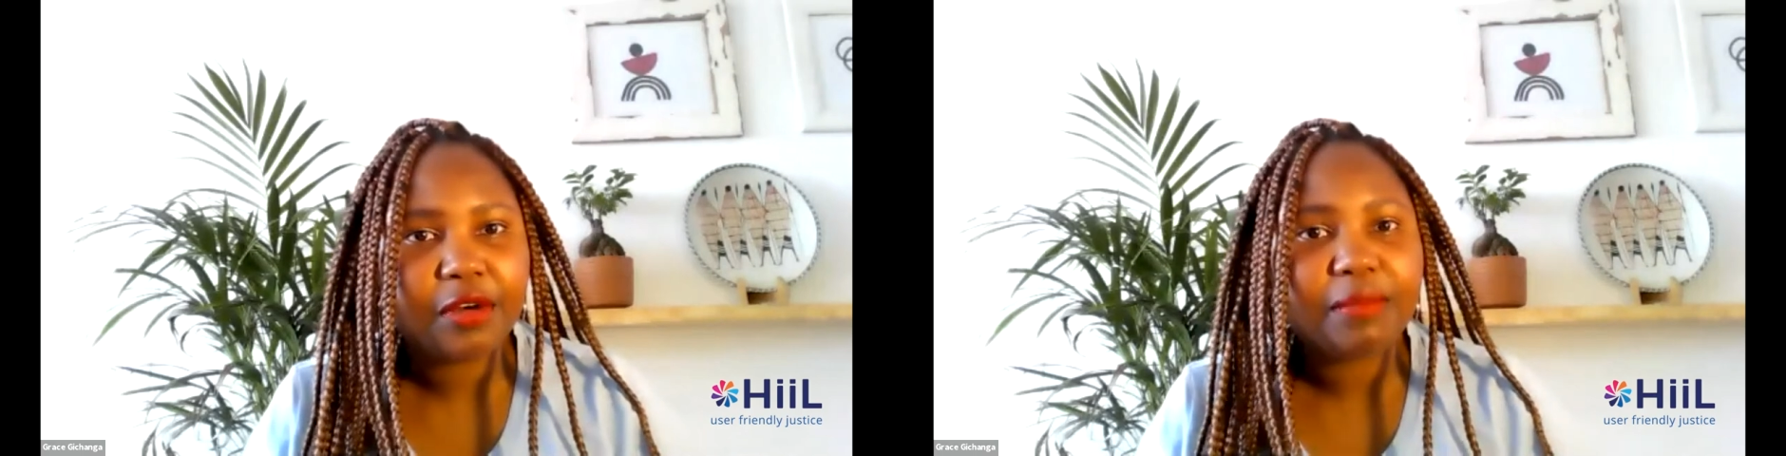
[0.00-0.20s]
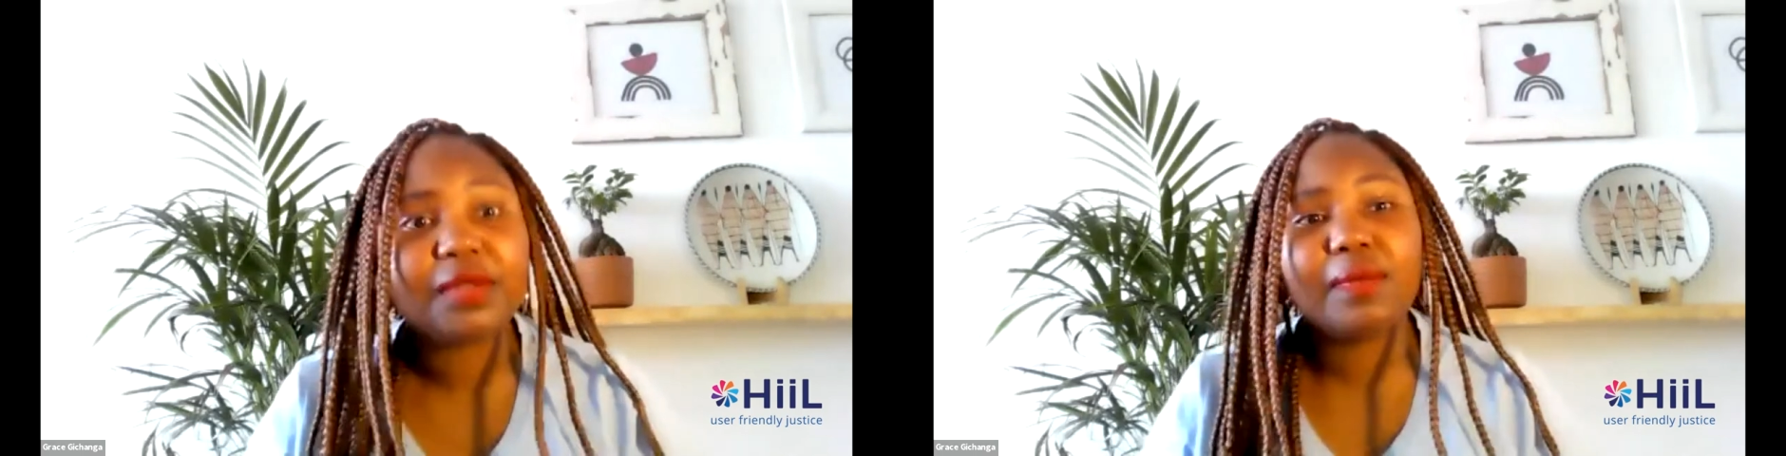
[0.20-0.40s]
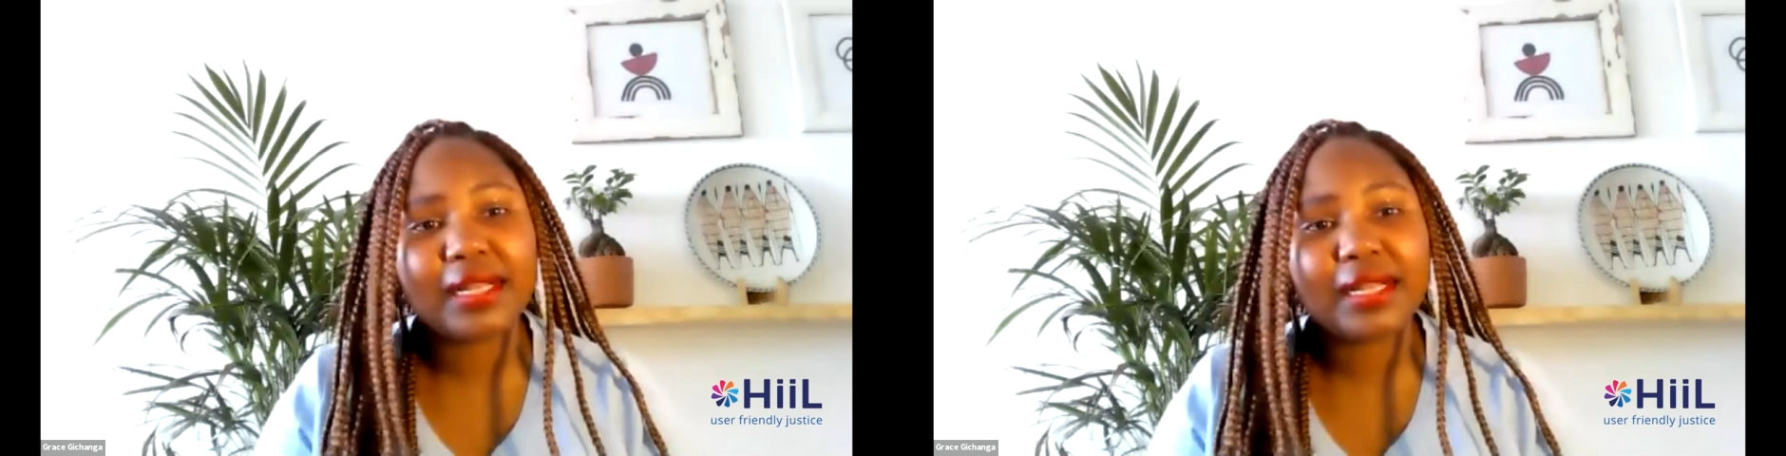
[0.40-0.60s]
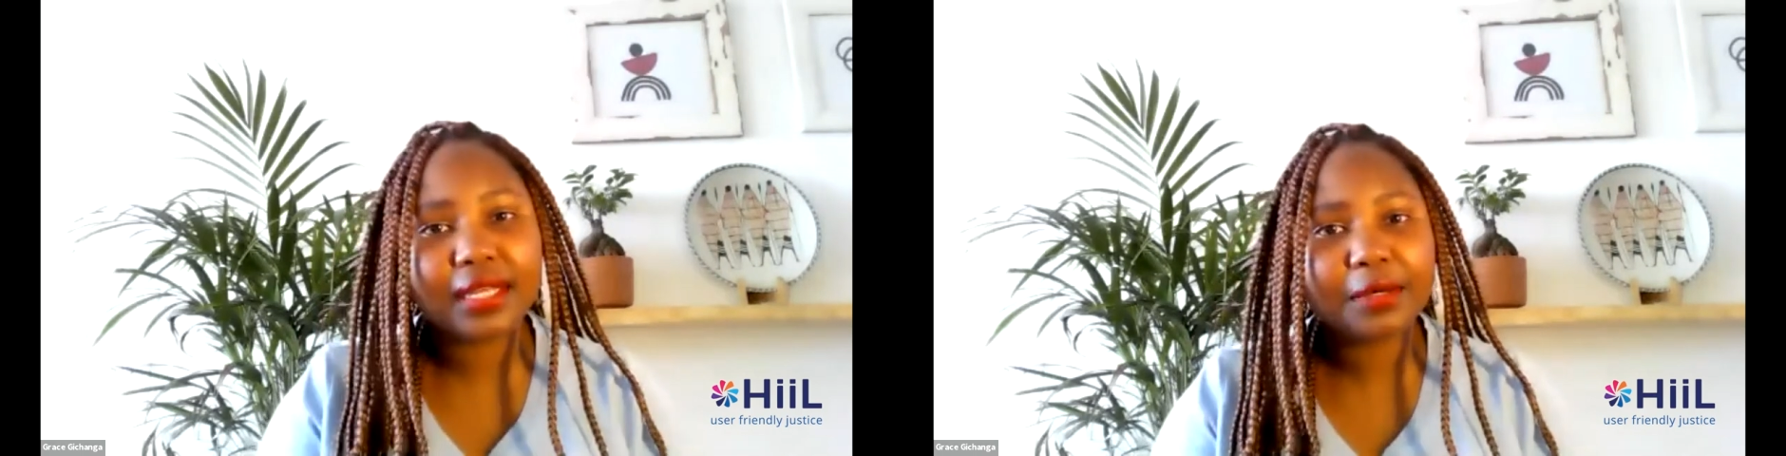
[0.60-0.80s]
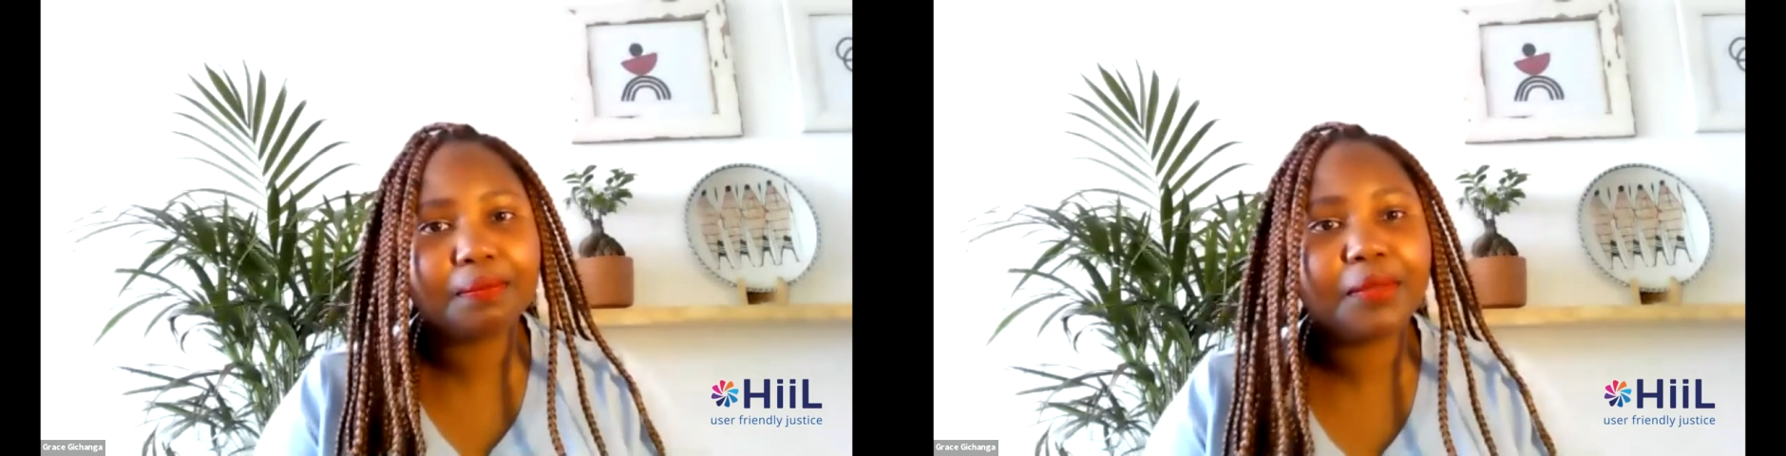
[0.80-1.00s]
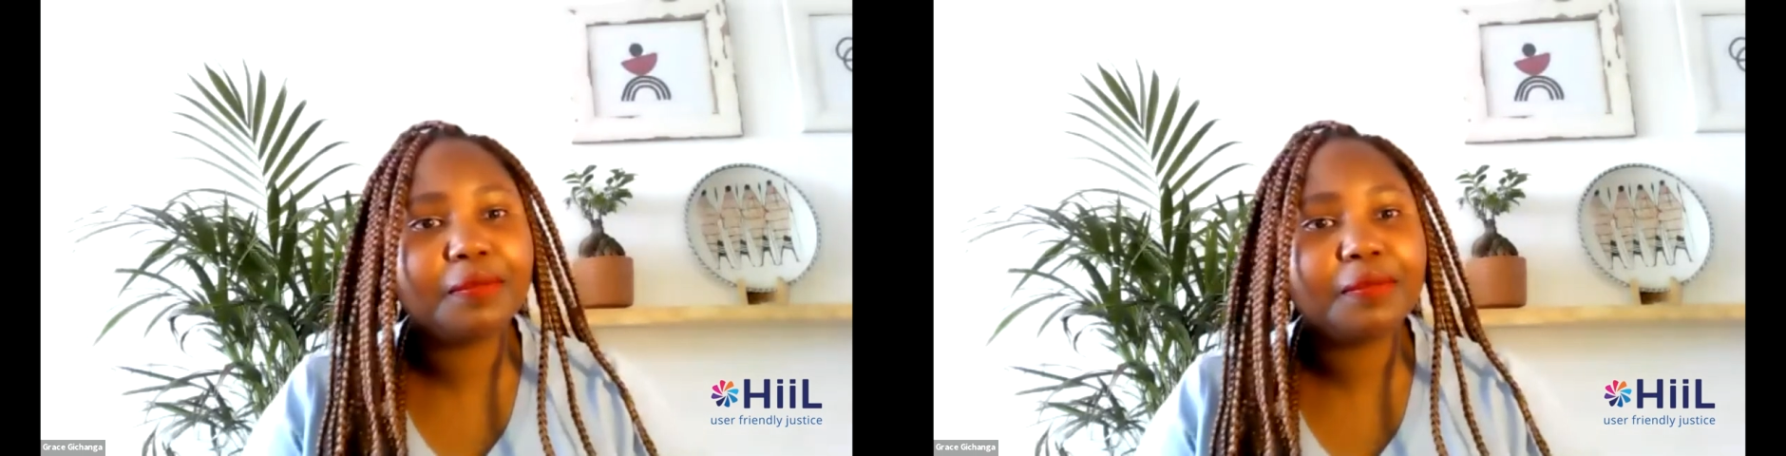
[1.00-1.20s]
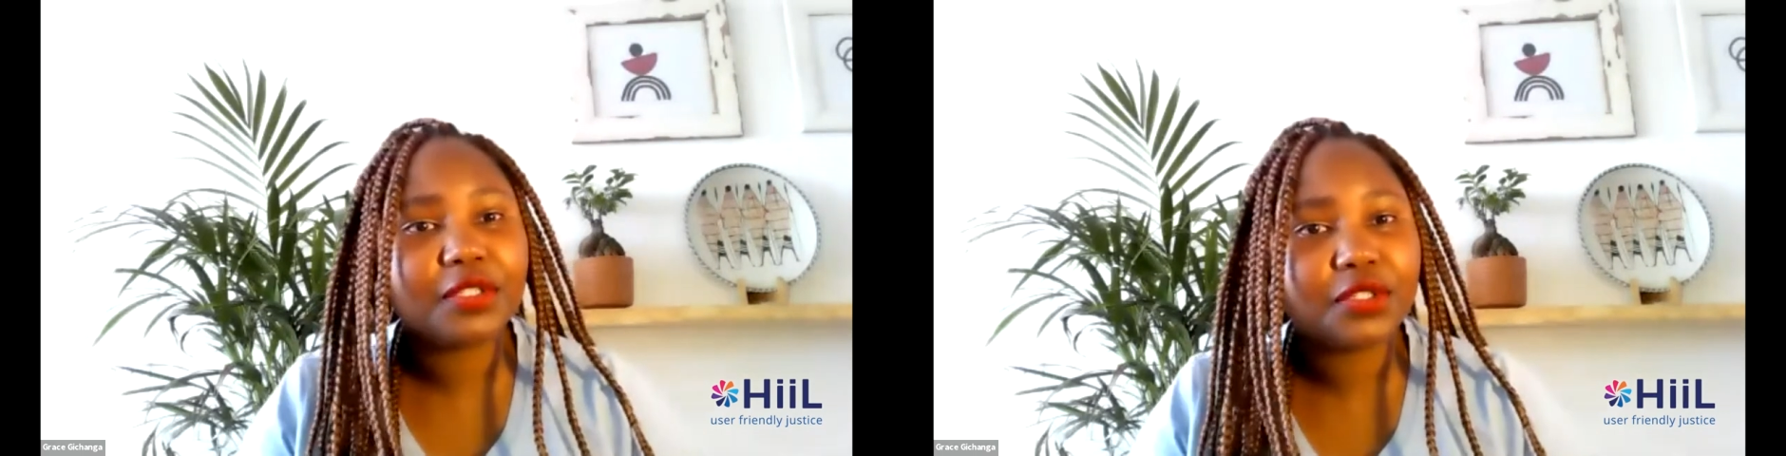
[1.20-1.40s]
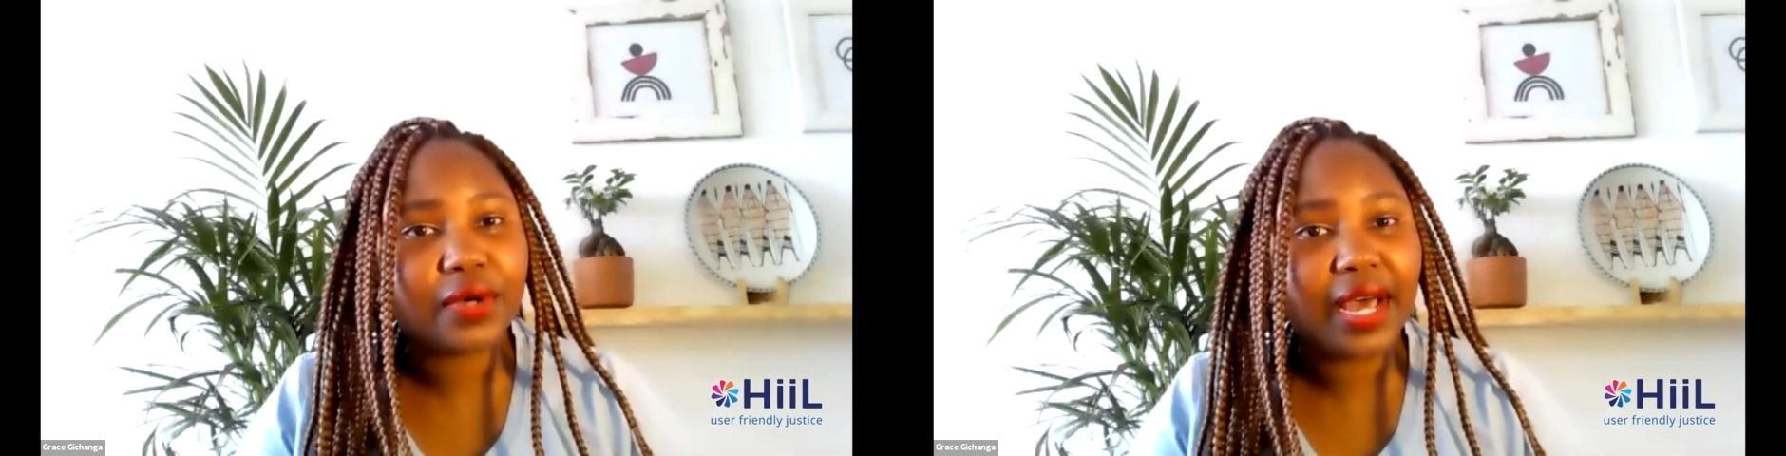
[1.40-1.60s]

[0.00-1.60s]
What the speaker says: But the one thing people do